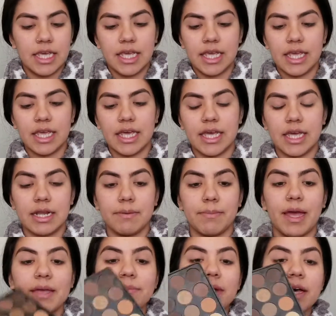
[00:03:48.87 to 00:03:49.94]
And
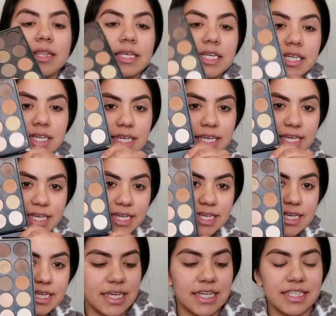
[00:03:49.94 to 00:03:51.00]
my palette,
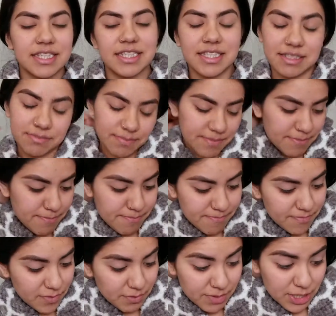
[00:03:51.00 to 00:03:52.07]
it's
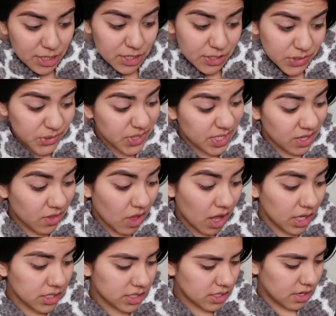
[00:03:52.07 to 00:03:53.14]
been used a
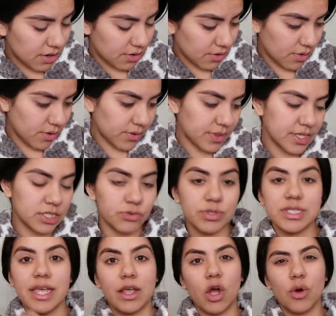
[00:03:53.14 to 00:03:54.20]
lot. So this was
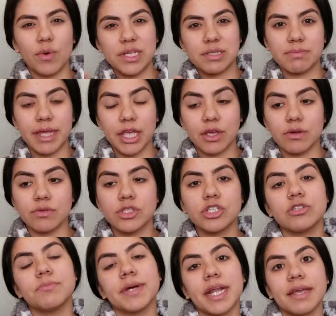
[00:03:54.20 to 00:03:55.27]
like always my
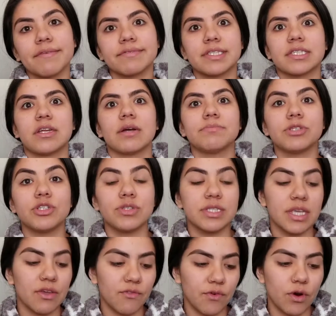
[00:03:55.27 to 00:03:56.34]
go-to, but I've stopped
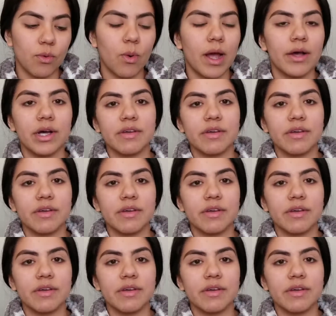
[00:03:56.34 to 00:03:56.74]
using it for a while.